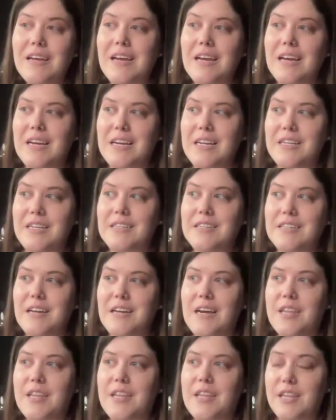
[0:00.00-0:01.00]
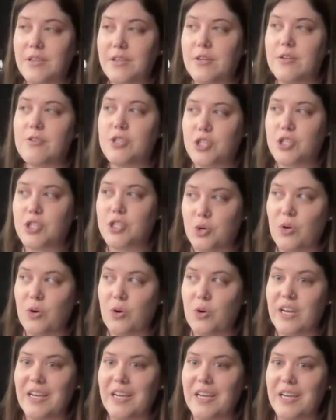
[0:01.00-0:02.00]
And I think there's
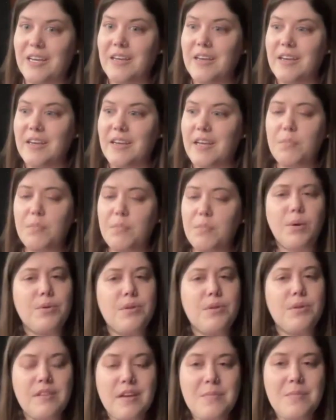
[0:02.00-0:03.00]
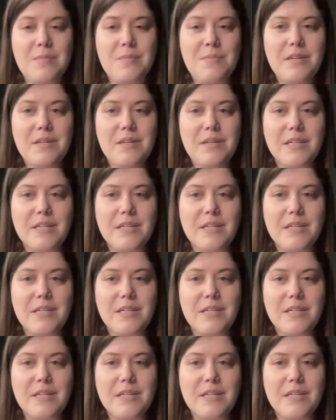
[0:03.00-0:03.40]
joy in both of them.